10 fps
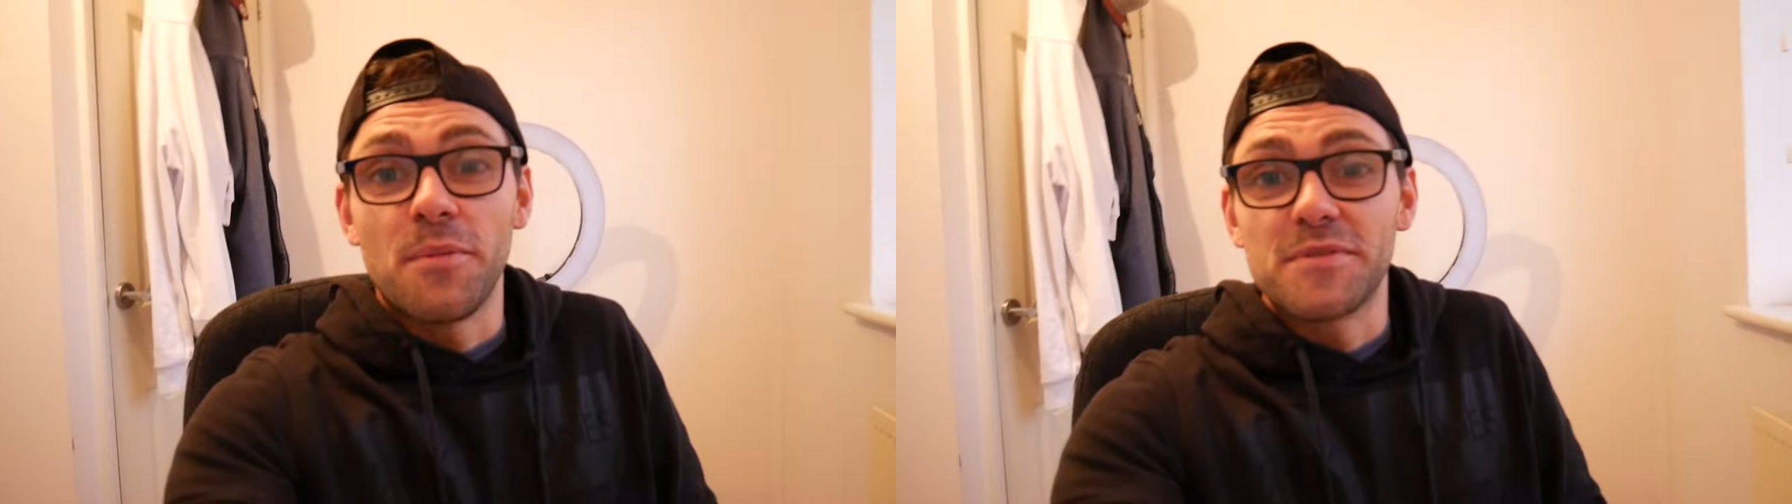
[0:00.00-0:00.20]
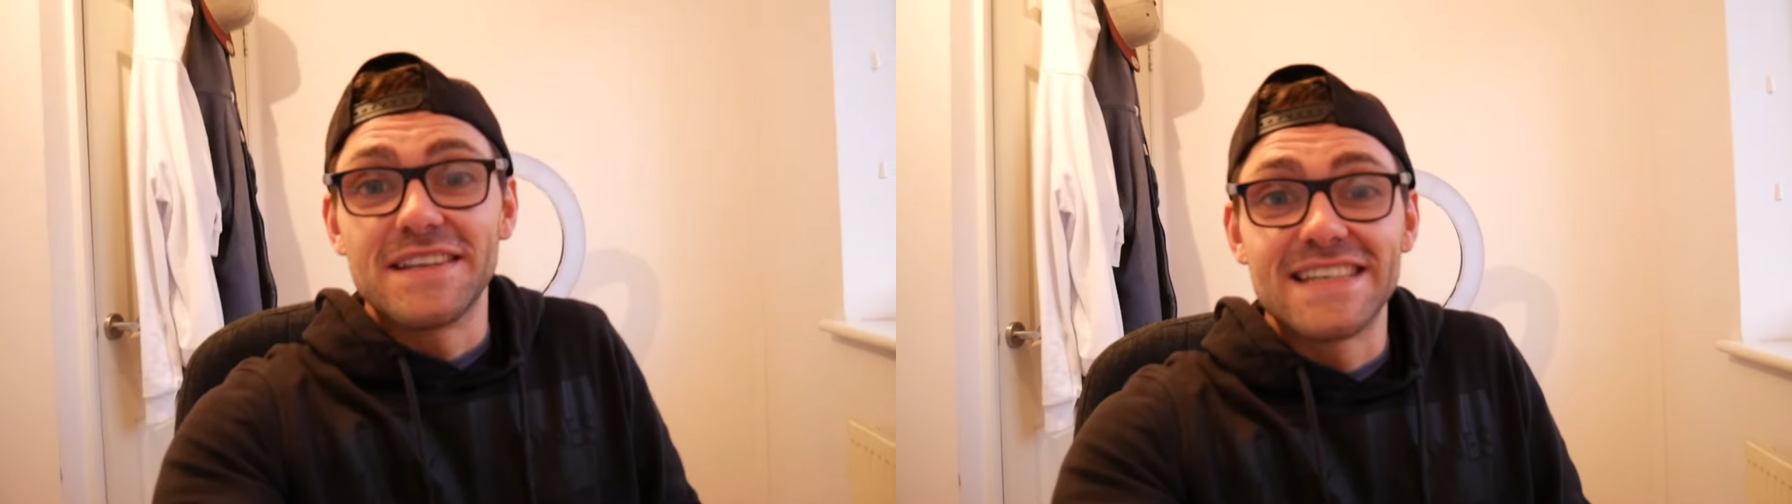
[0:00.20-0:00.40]

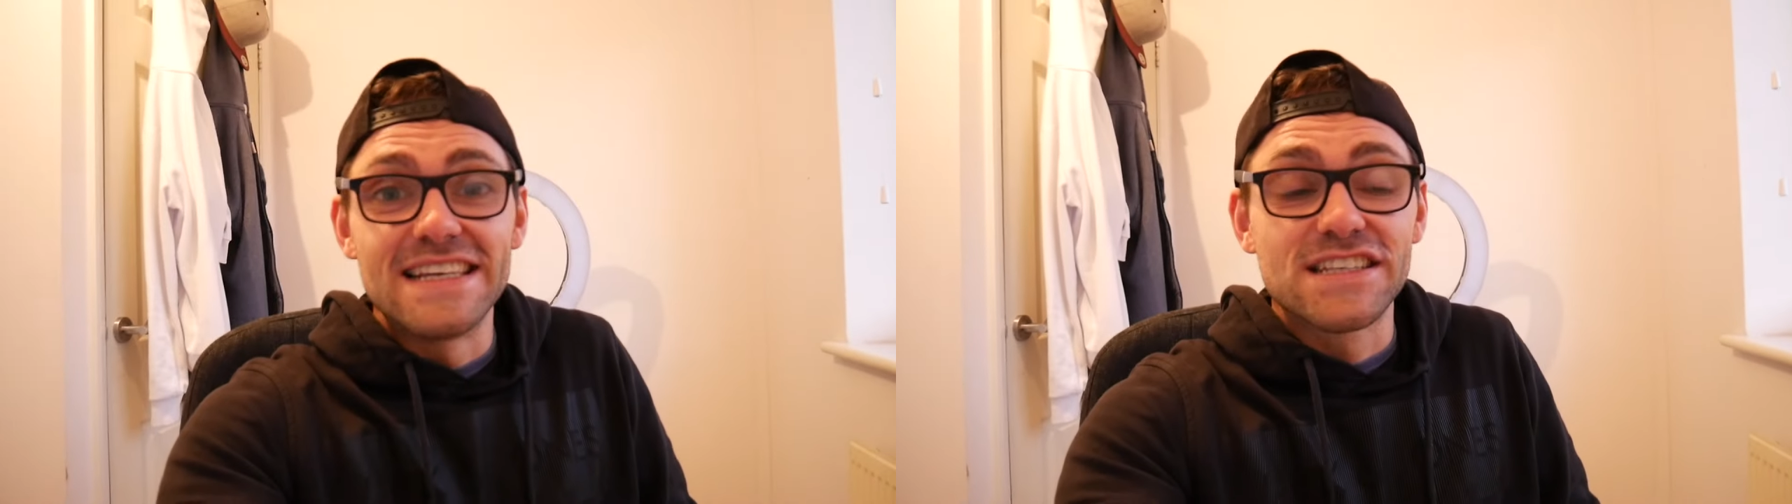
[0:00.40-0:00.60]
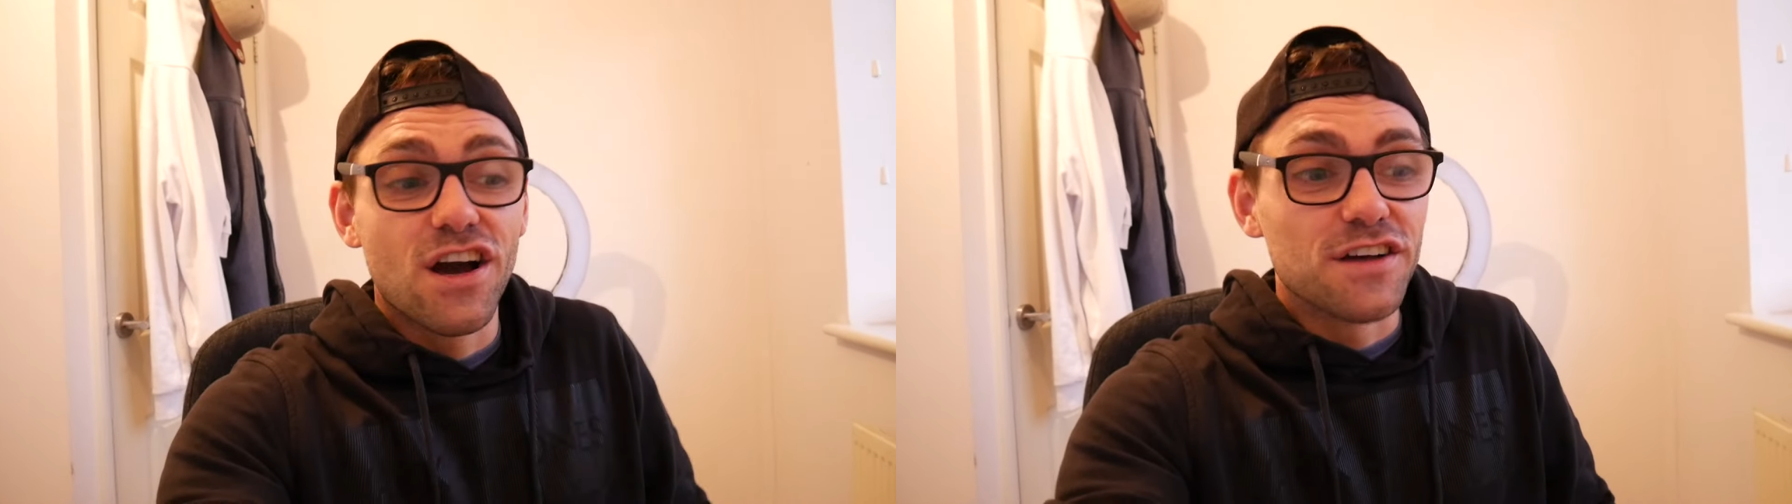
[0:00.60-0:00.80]
I'm going to see
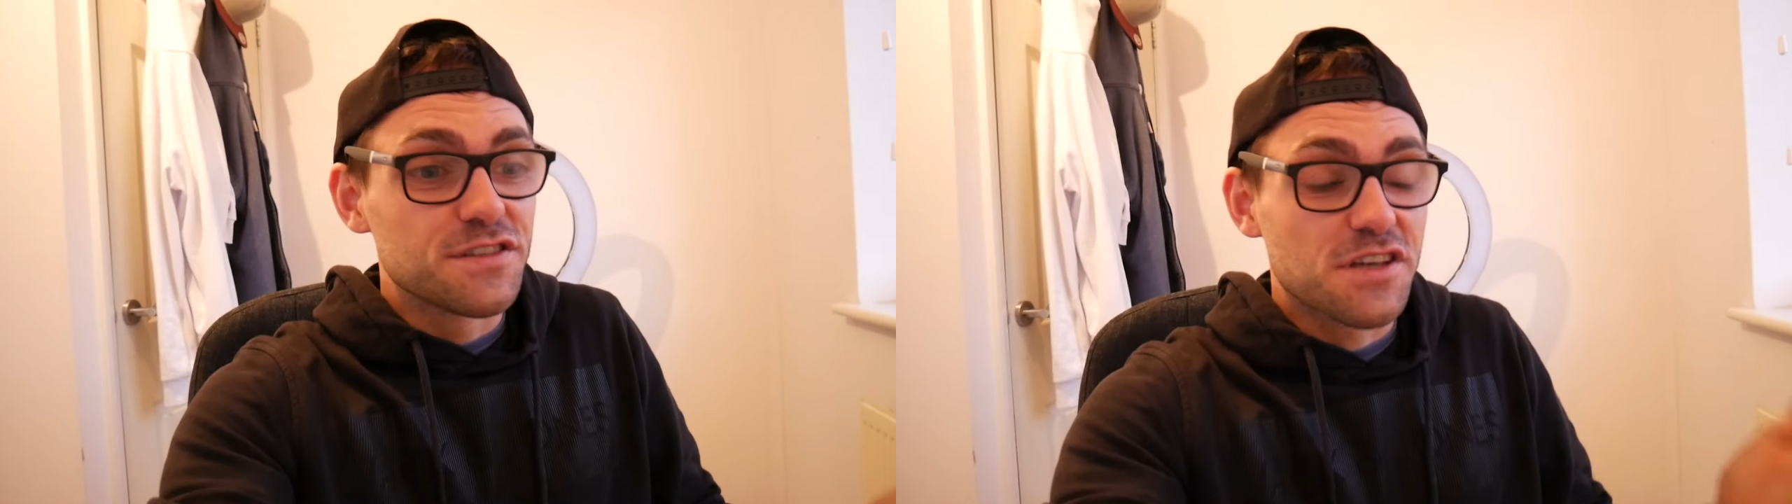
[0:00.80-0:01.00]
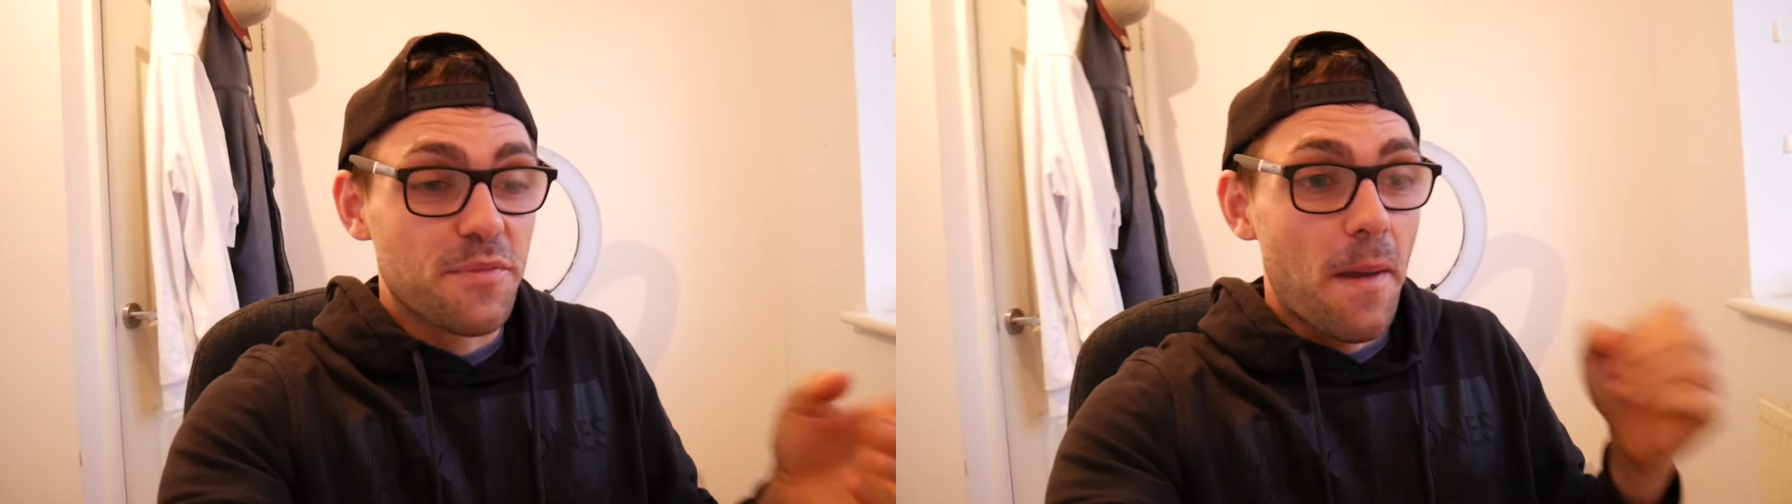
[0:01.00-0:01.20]
his car, so
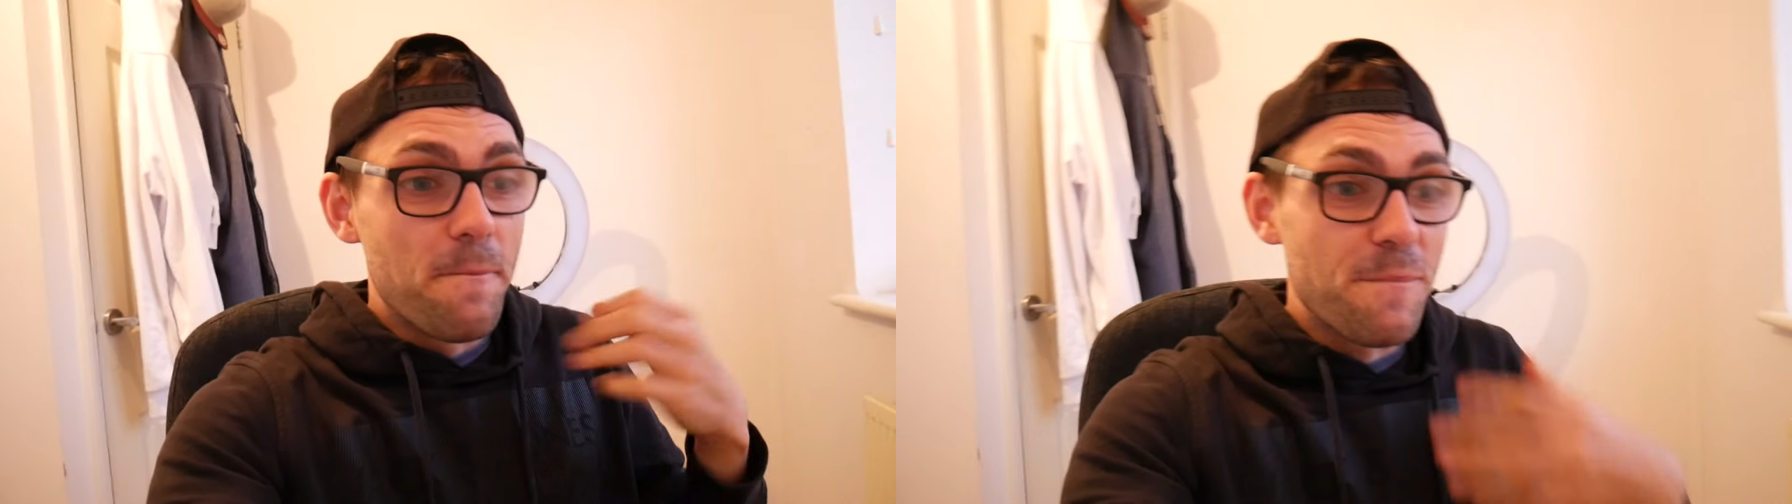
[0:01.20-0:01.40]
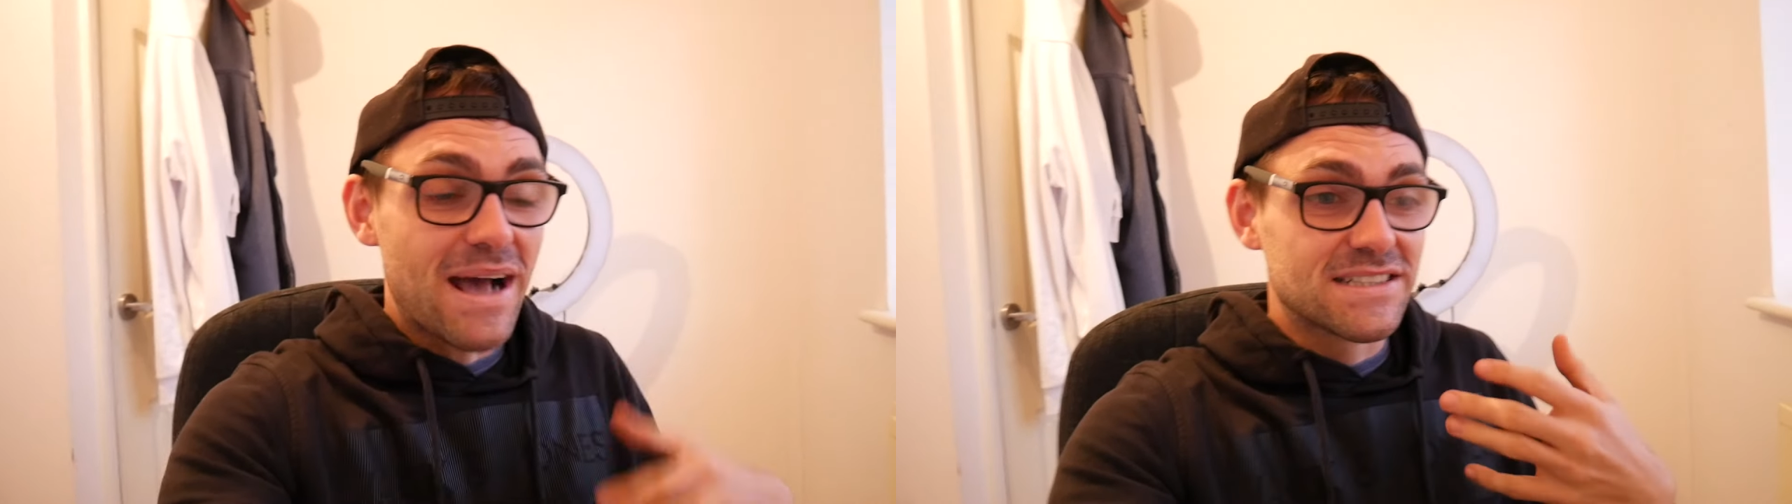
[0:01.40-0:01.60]
it's going to be a
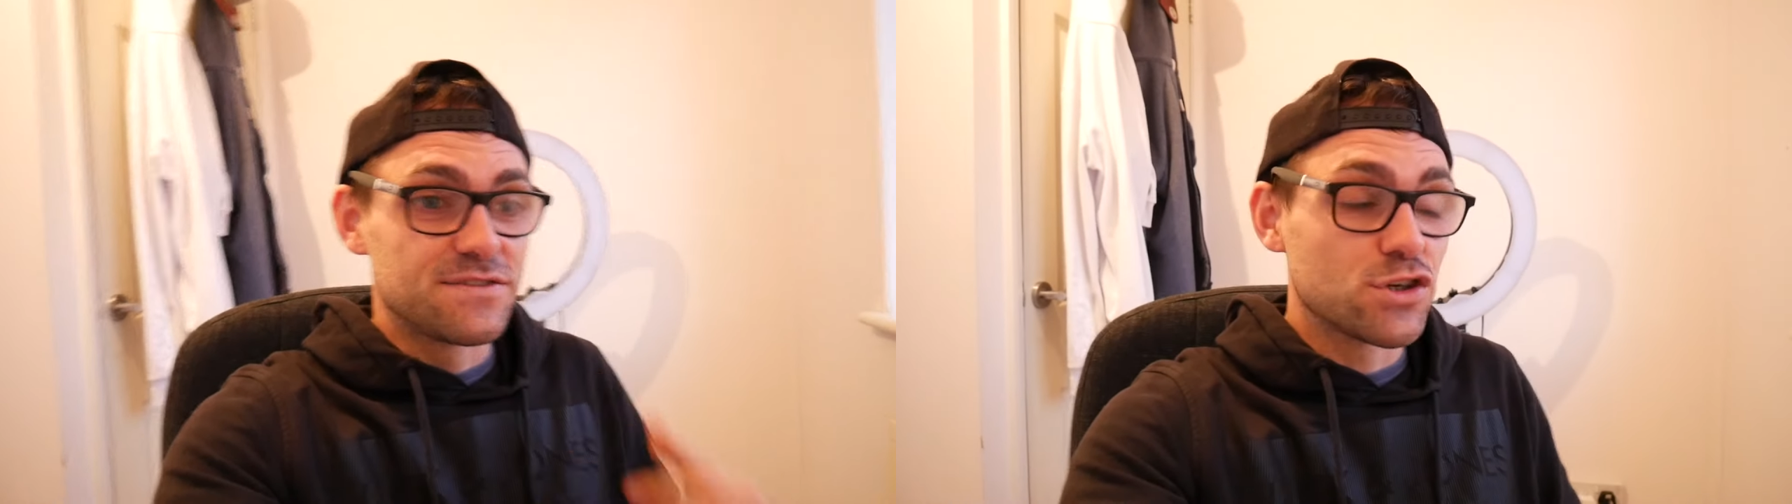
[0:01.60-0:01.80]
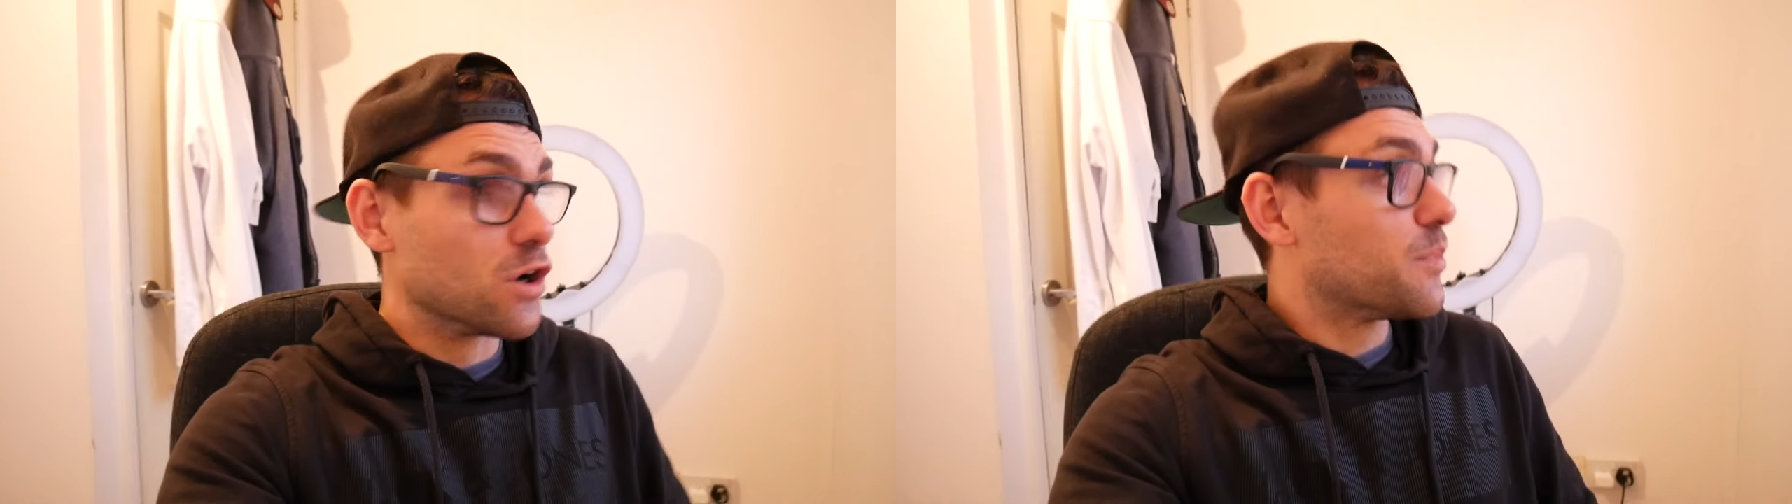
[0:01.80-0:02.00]
massive
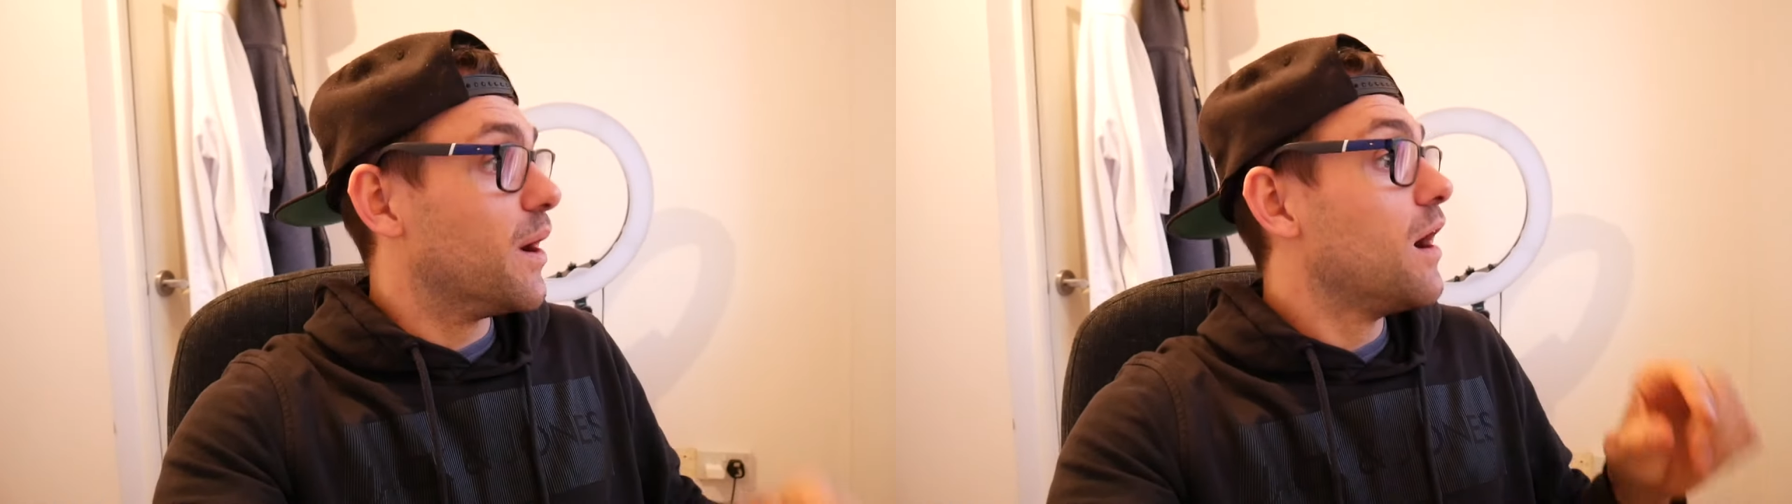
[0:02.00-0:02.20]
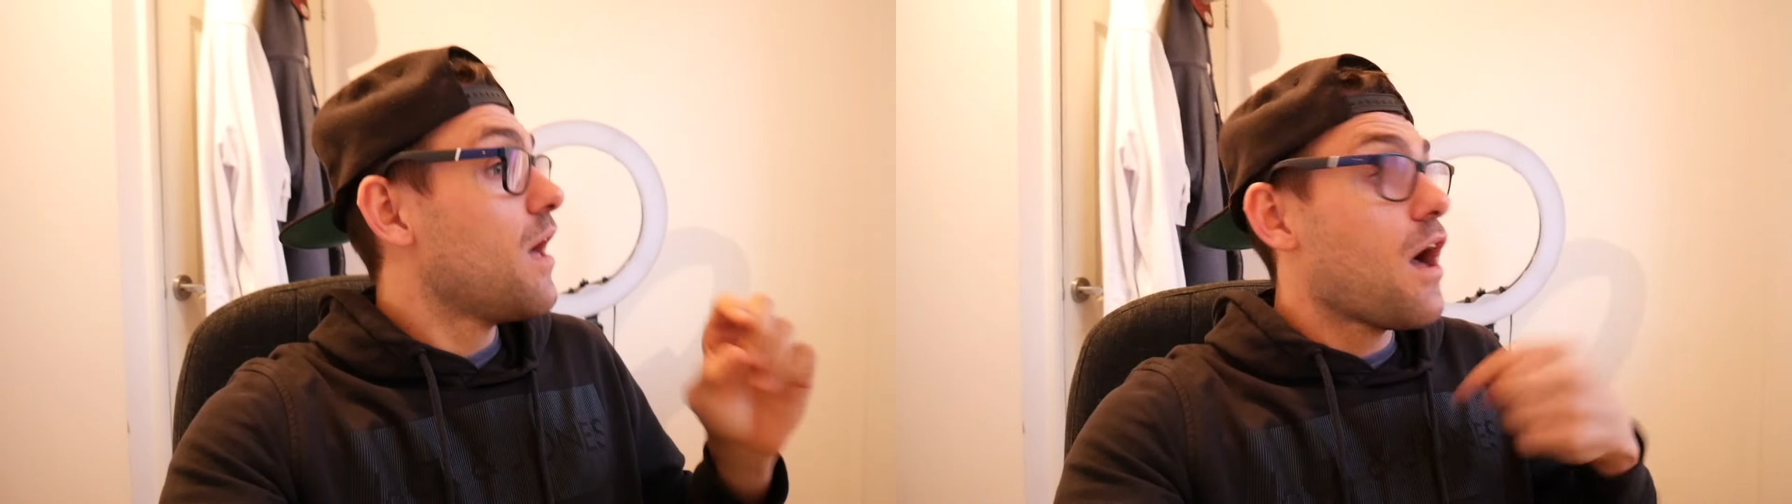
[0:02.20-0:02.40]
shock, but